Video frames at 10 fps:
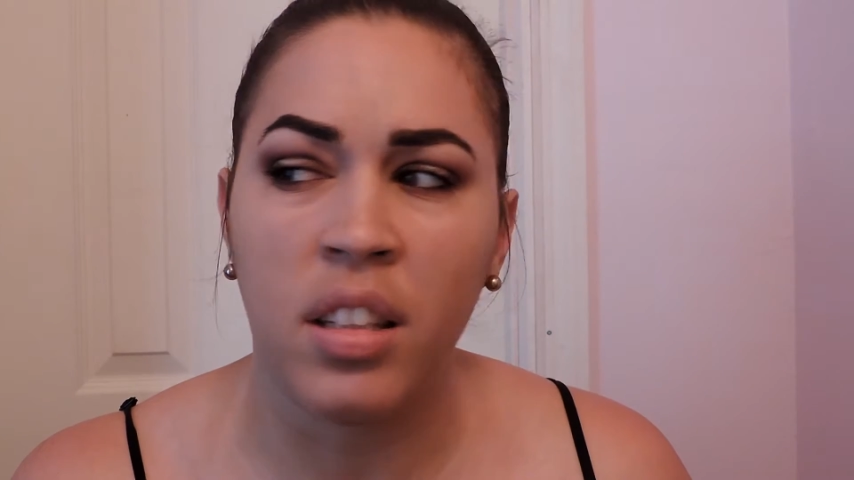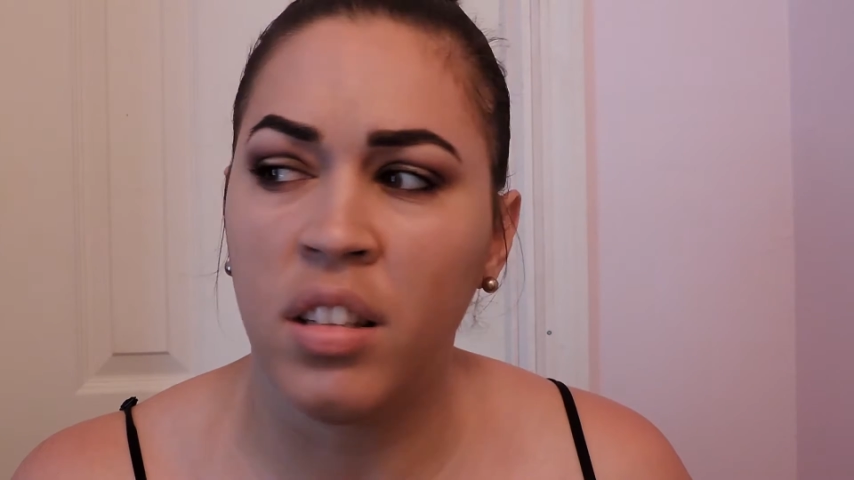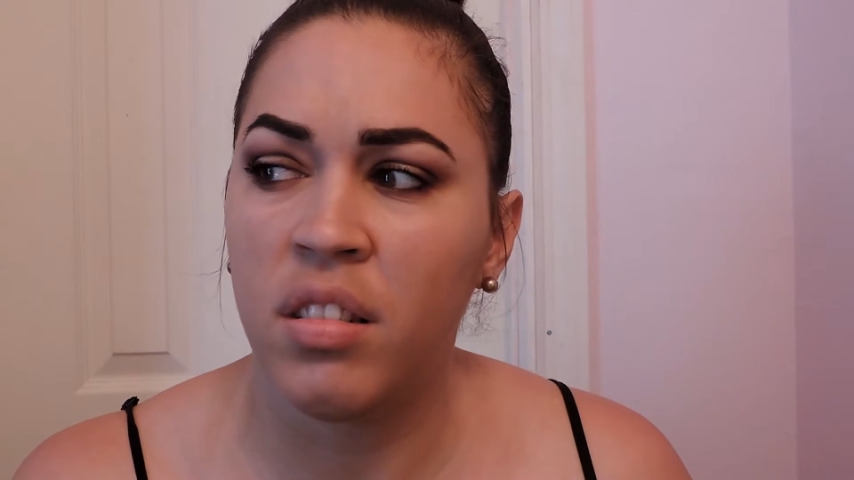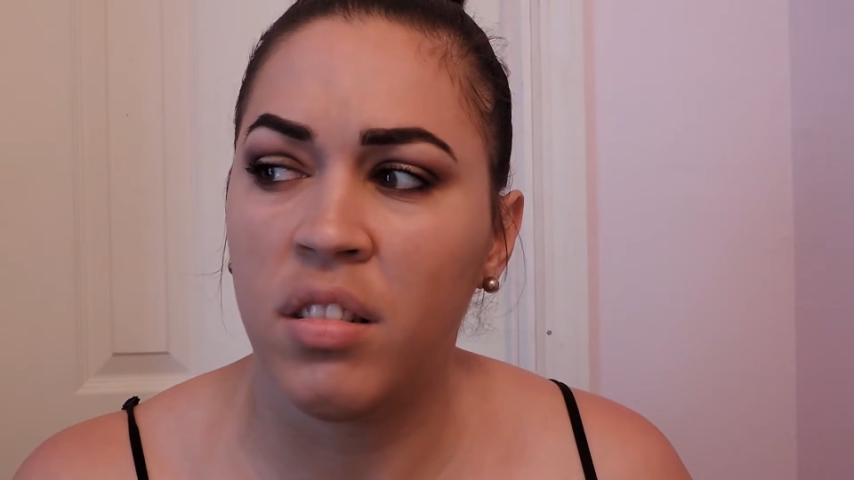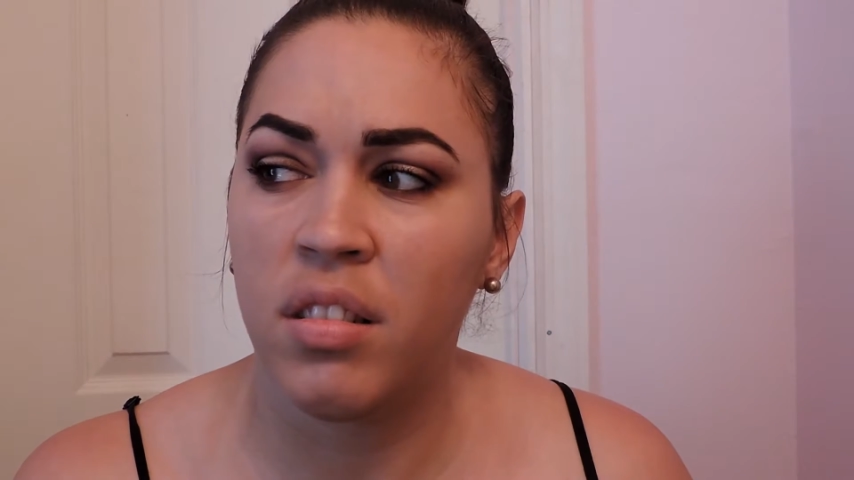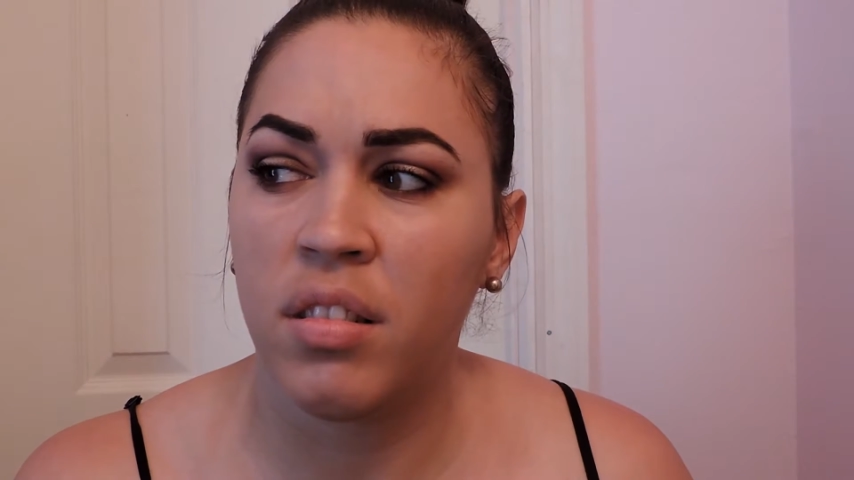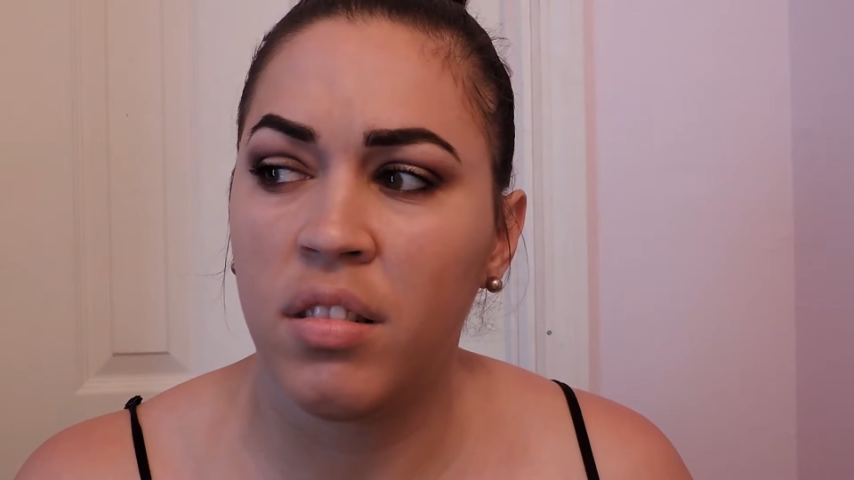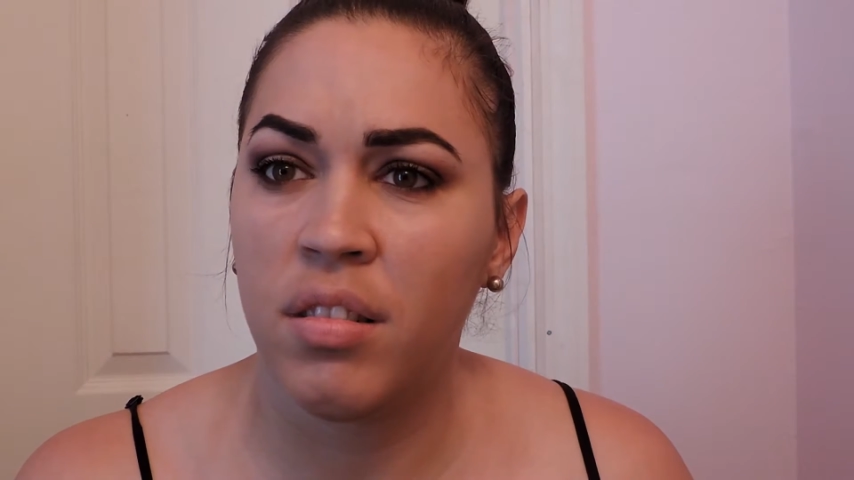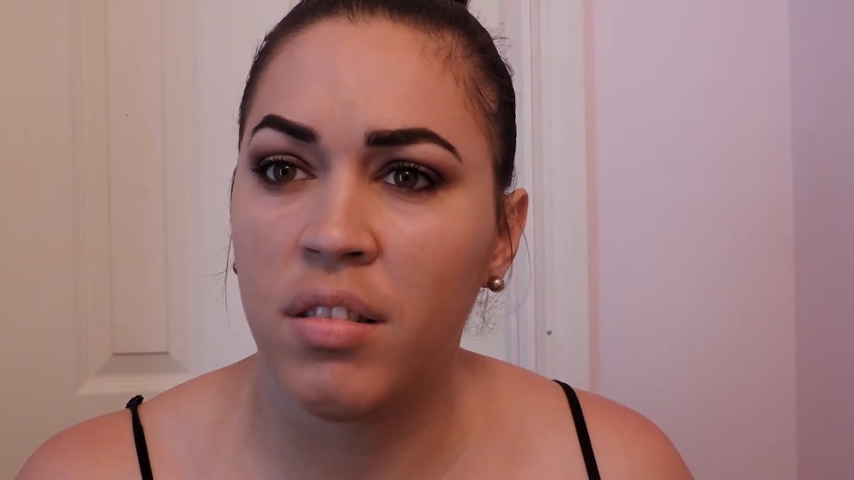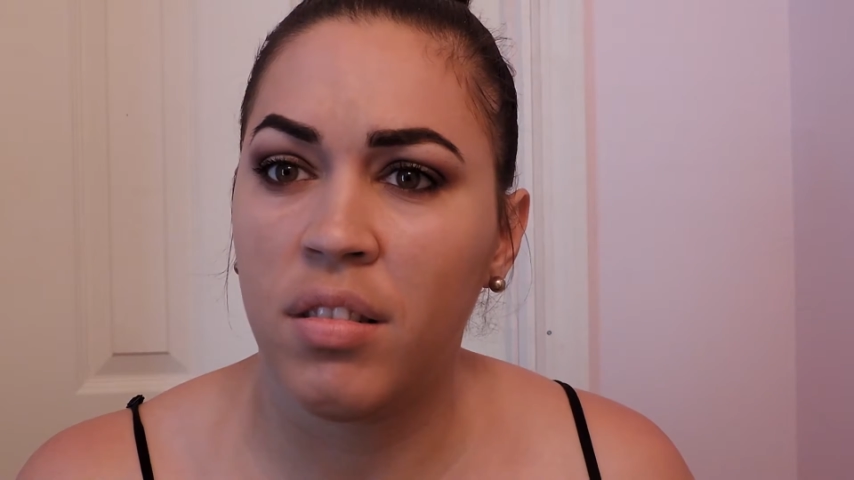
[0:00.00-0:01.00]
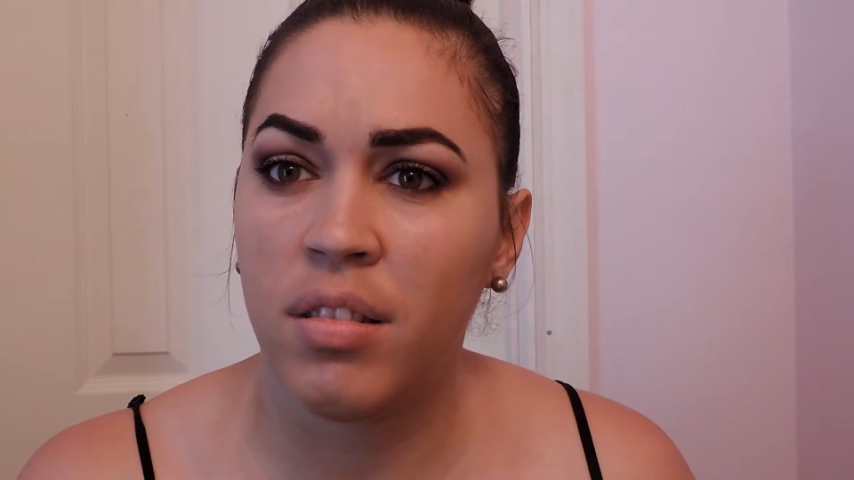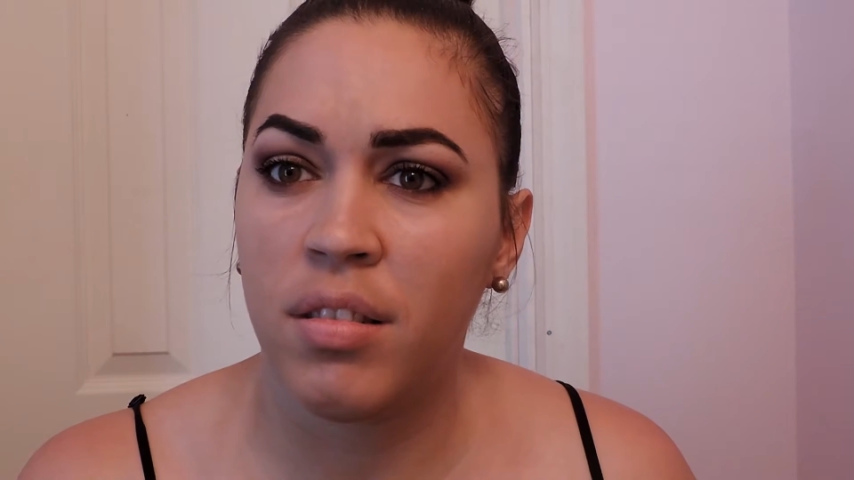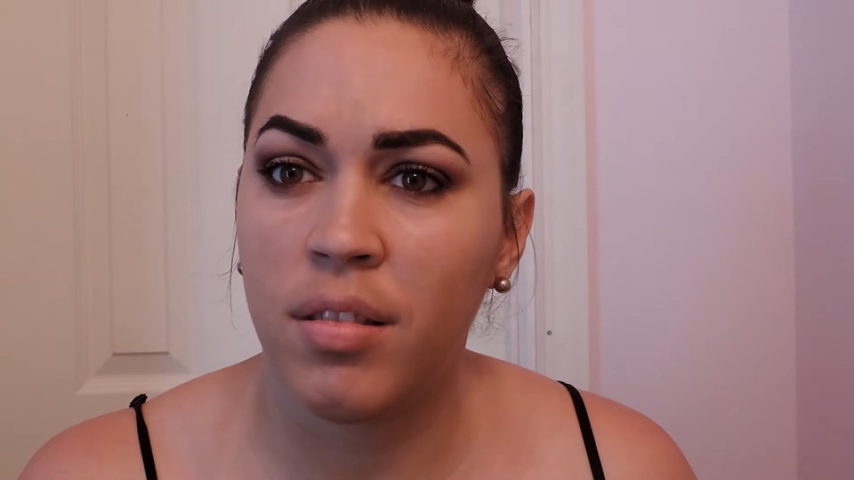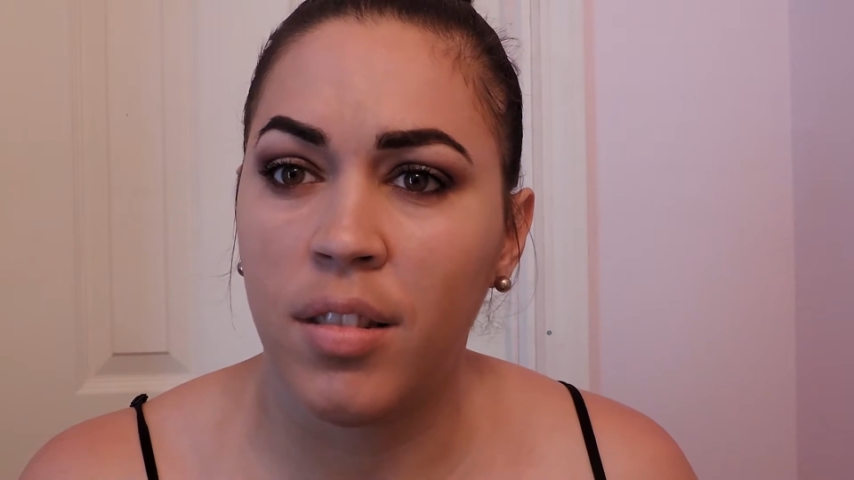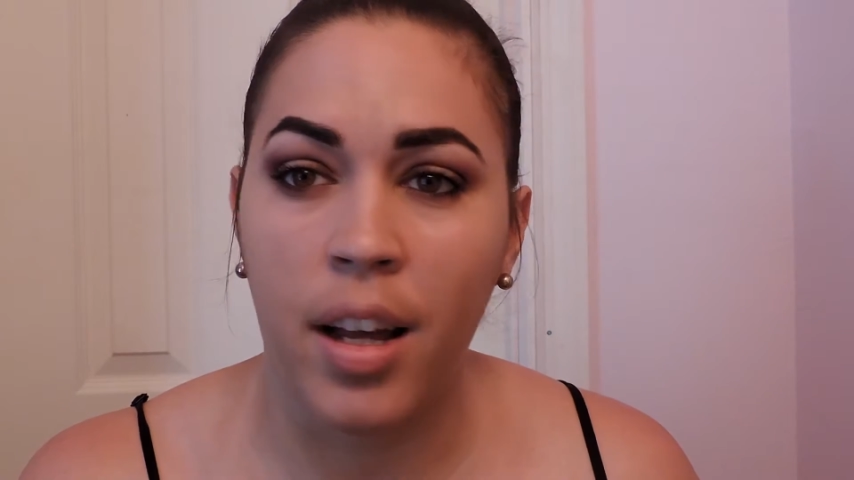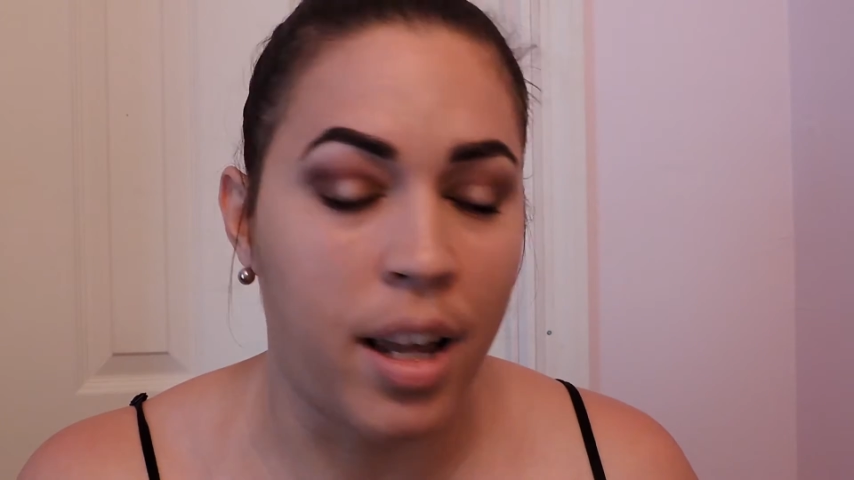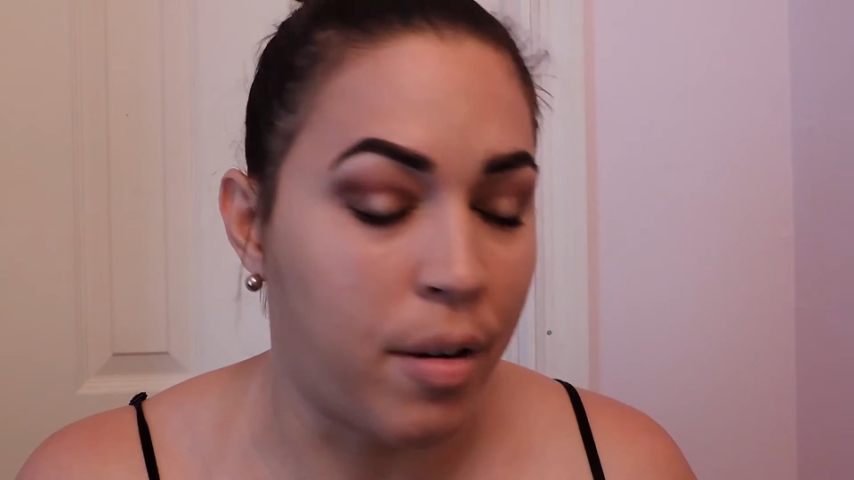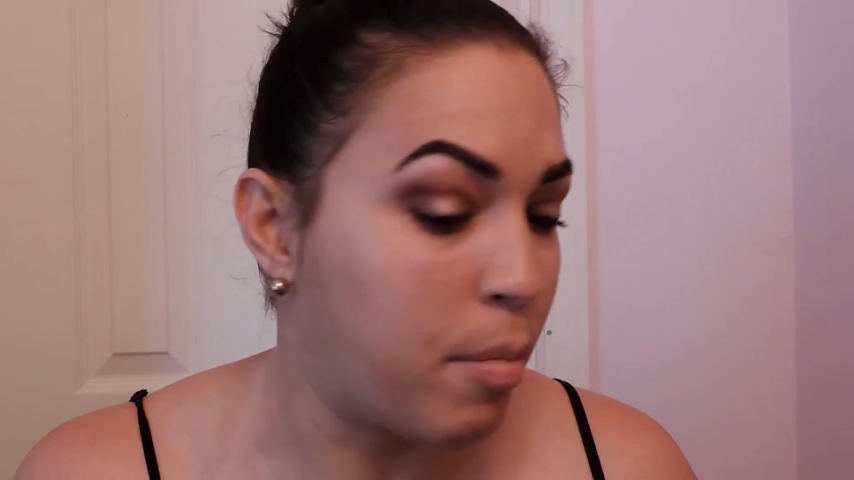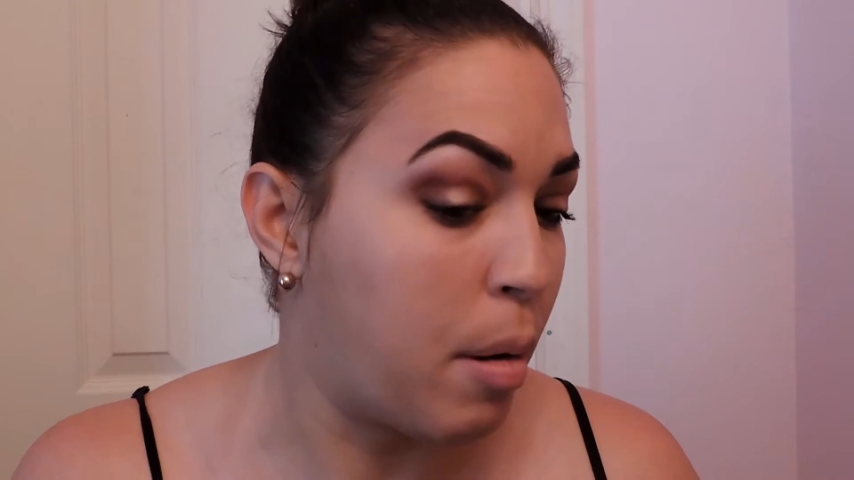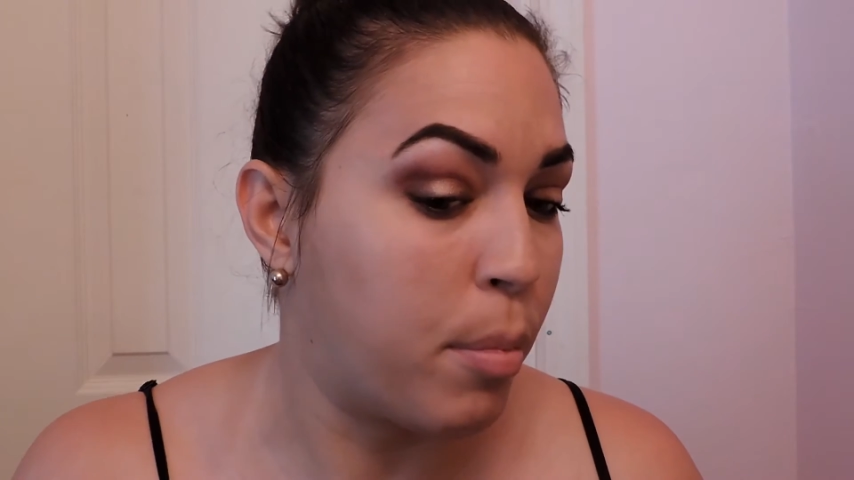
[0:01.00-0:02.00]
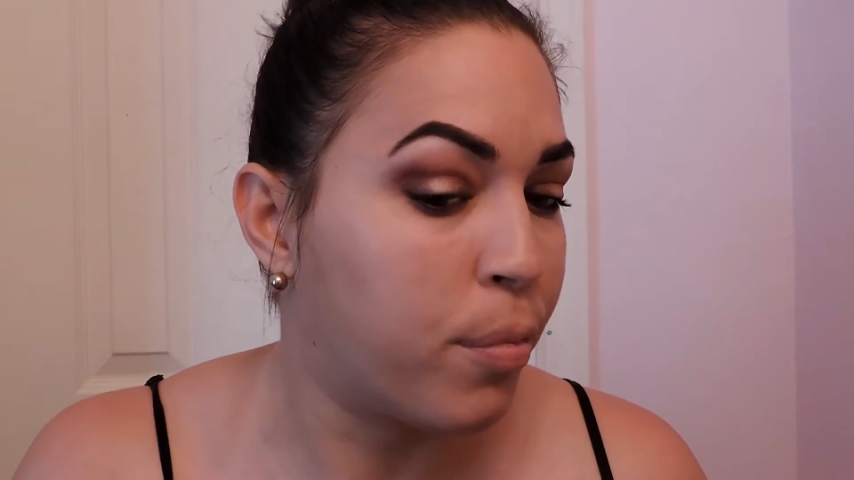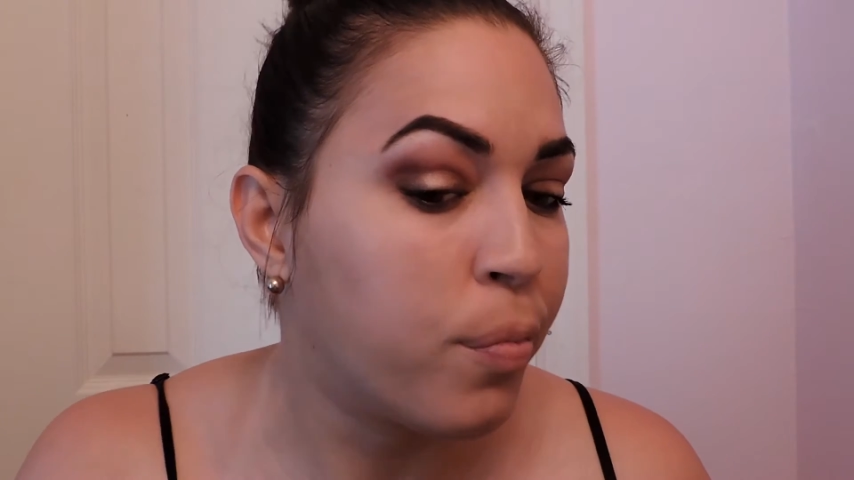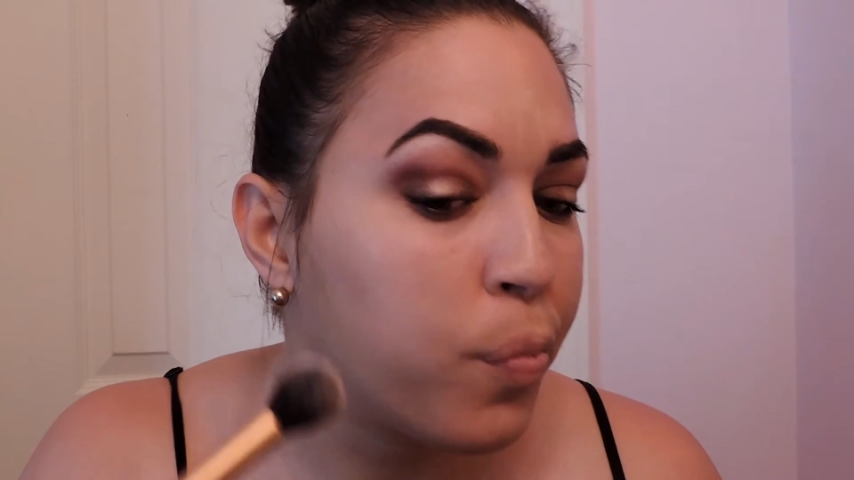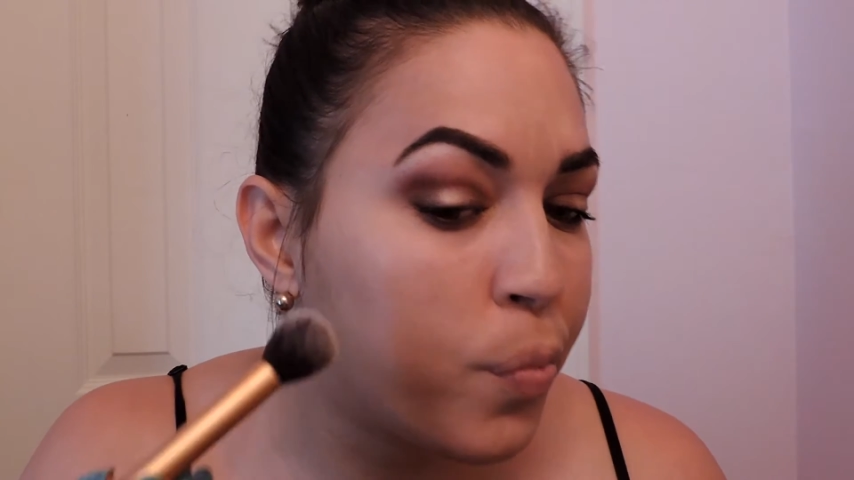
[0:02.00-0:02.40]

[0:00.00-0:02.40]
it? I can't remember.